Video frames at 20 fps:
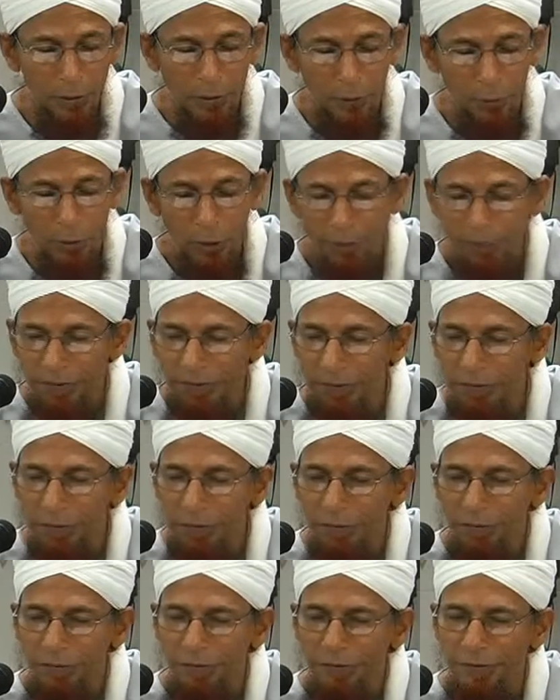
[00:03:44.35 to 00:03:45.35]
who
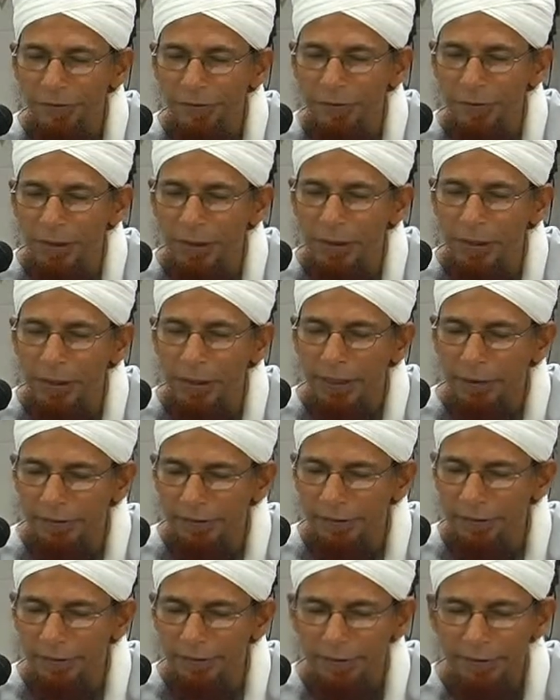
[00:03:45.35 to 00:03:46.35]
observes
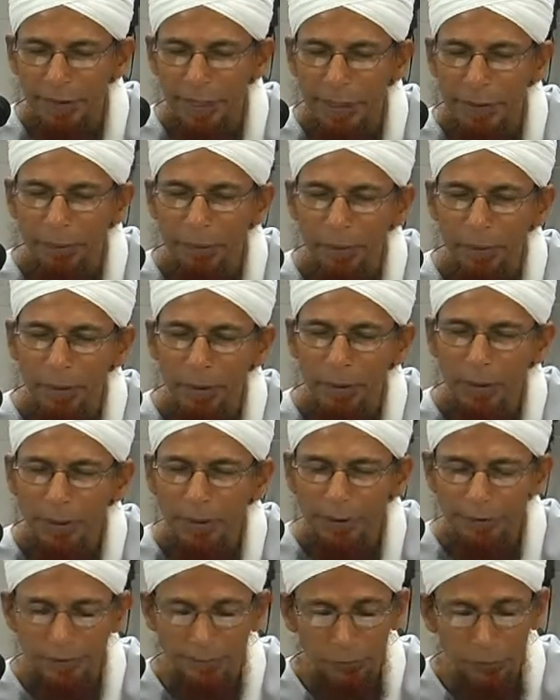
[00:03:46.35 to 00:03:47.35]
his disciple,
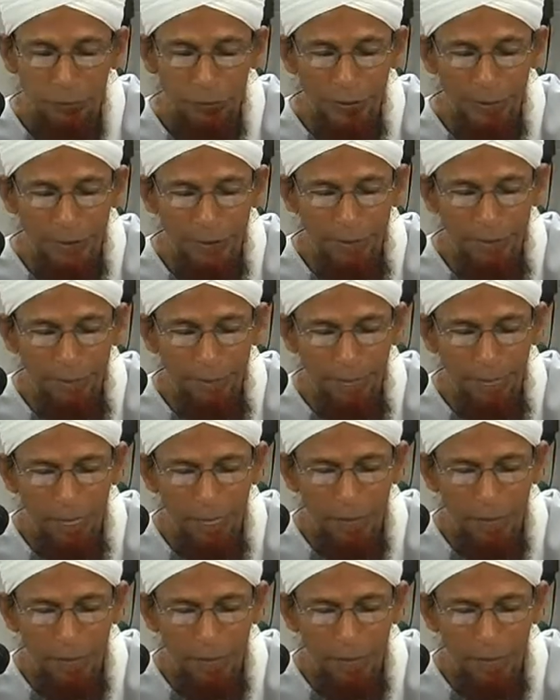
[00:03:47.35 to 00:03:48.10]
his murid,